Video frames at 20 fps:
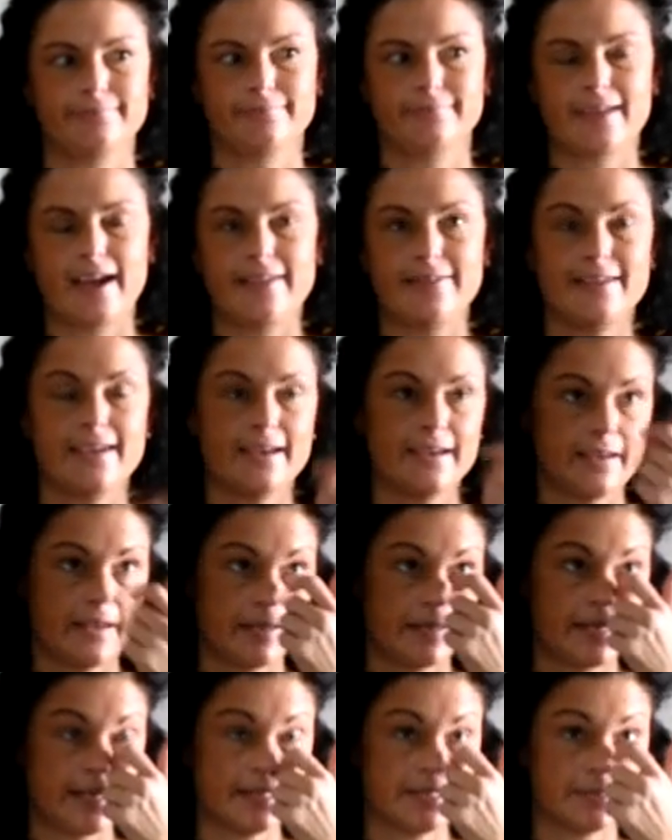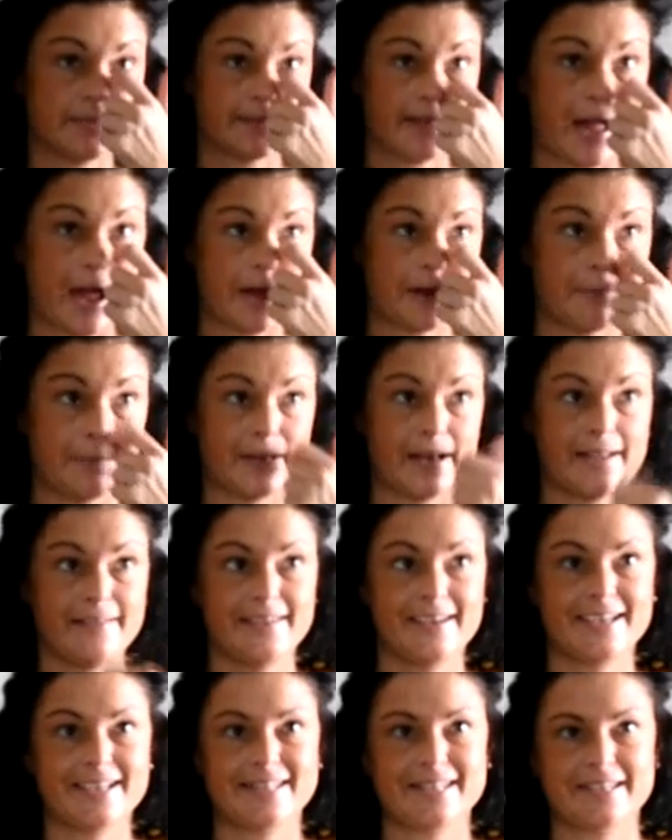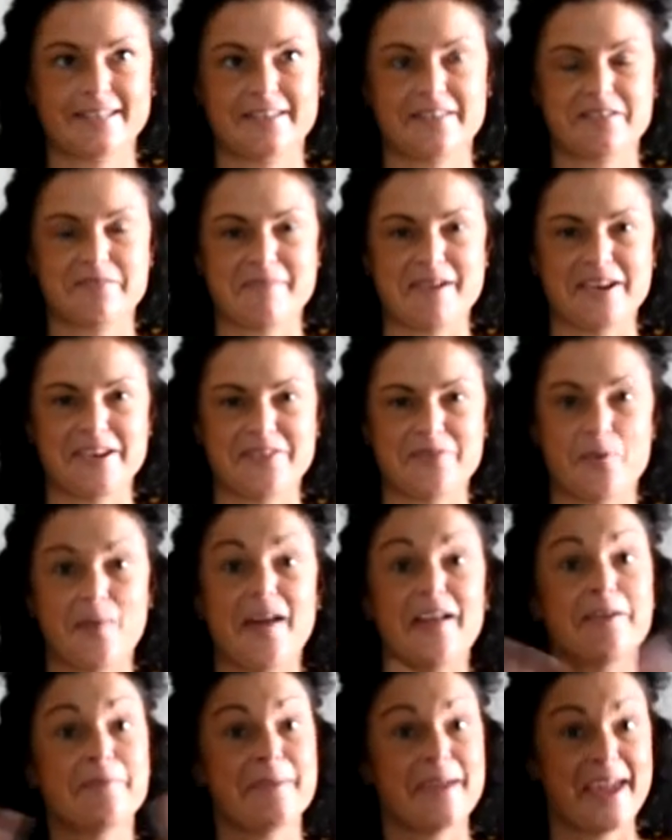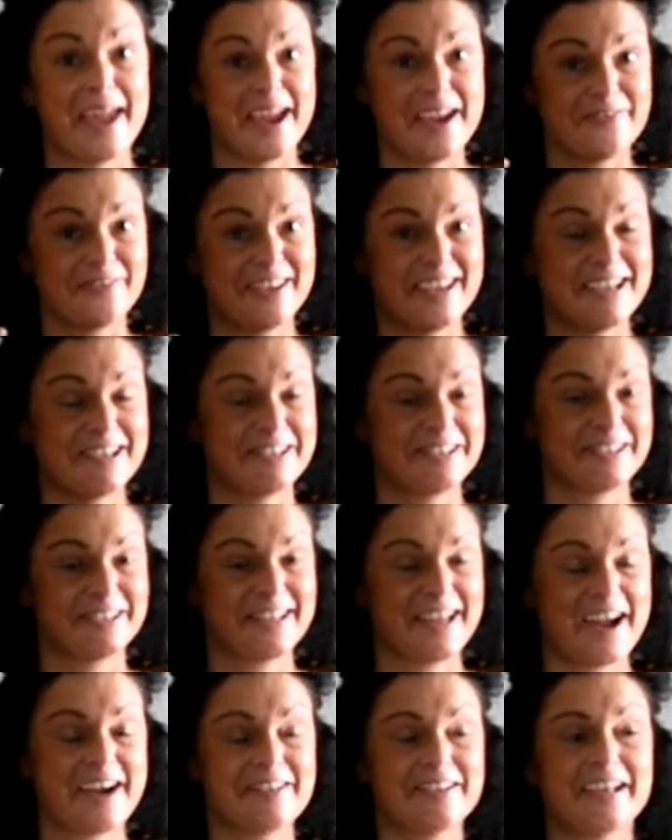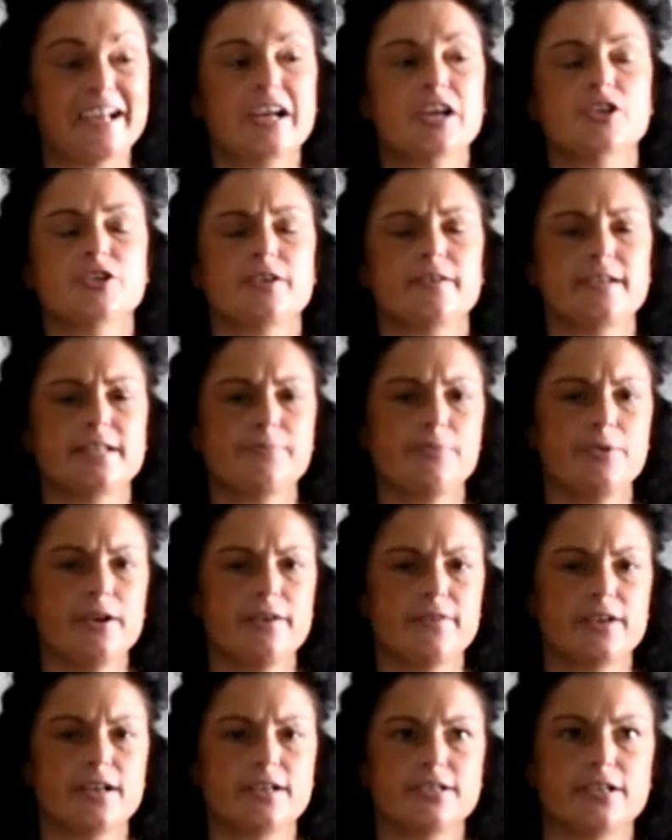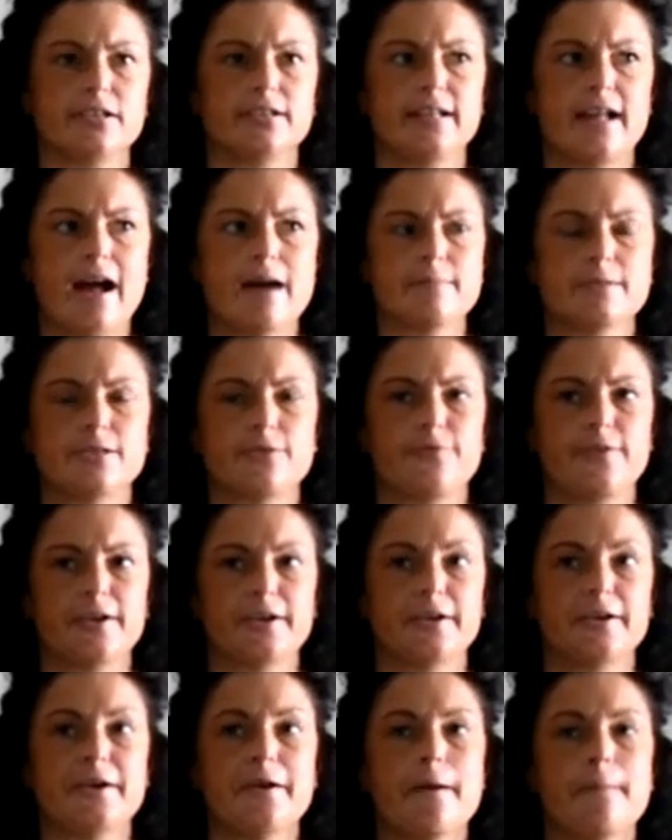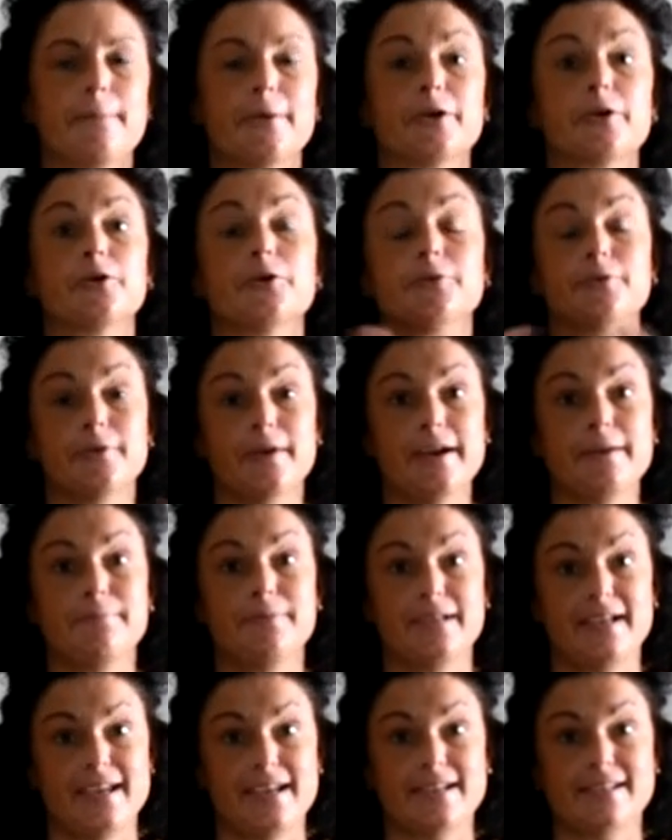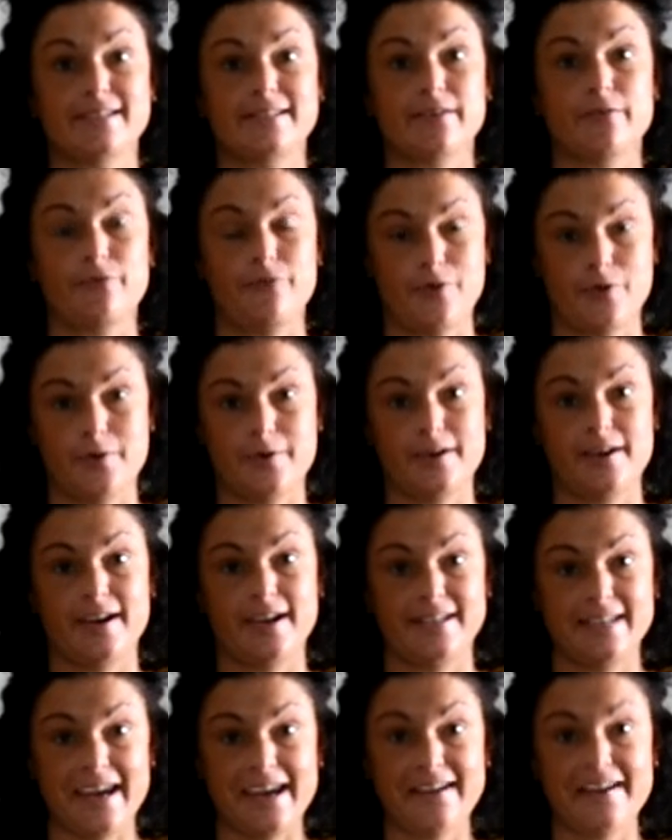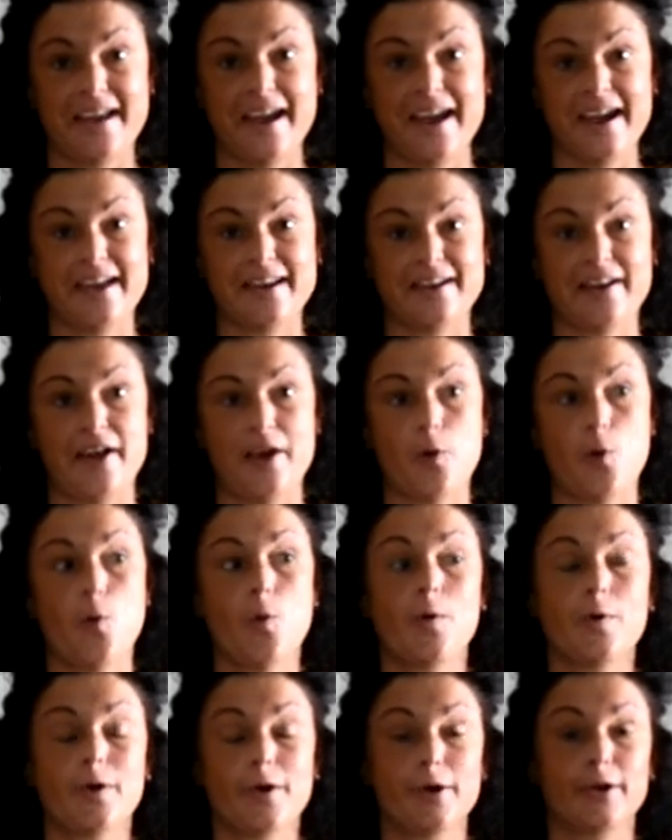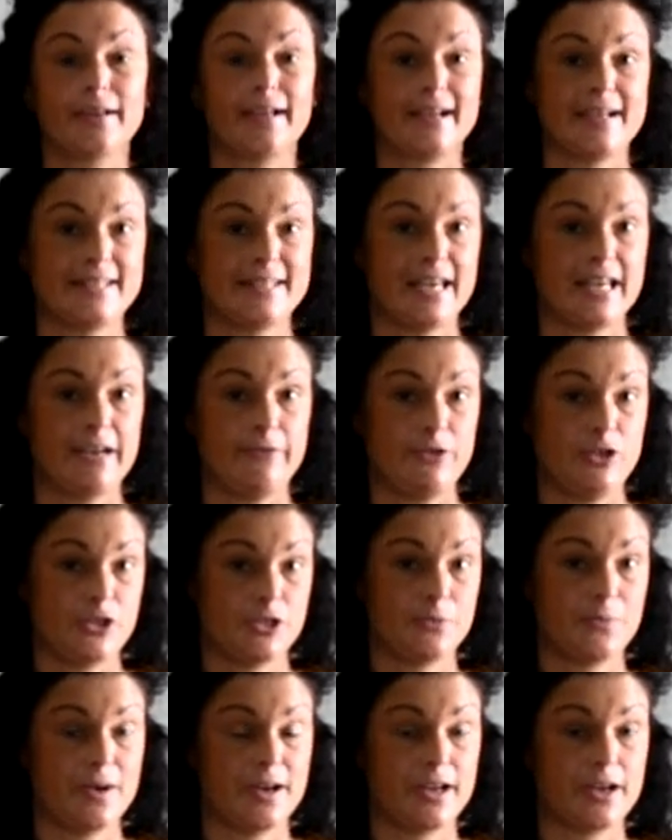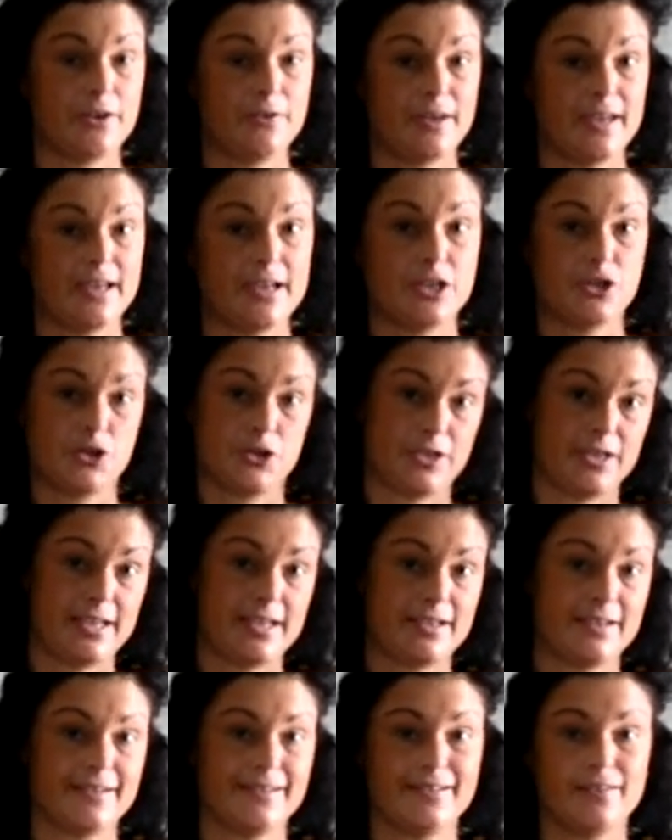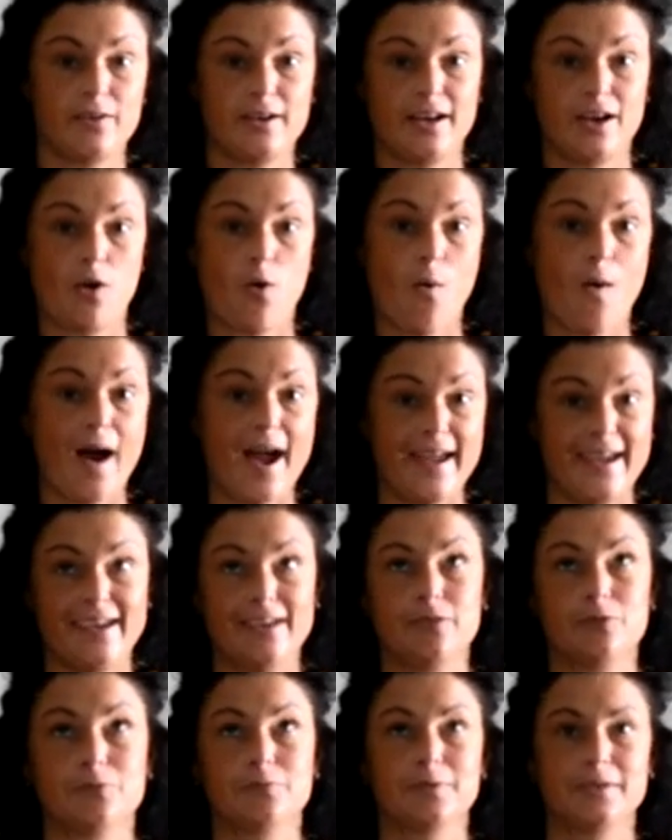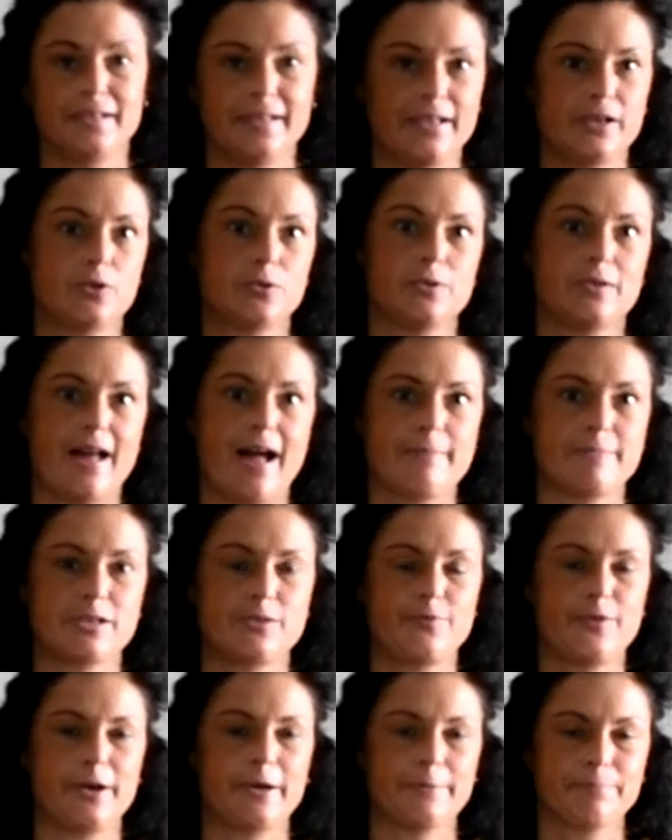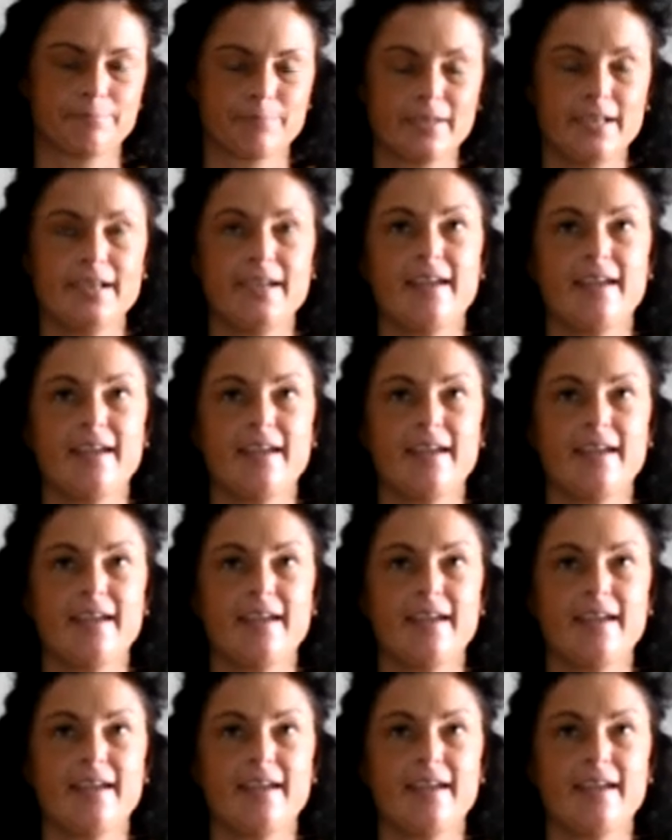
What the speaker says: I think kids are allowed, but I think it says on their menu well-behaved kids are allowed. So it's more of an adult atmosphere, but a great place for a date night, or like I said, if you just want to go get a treat in a quiet, really cool atmosphere.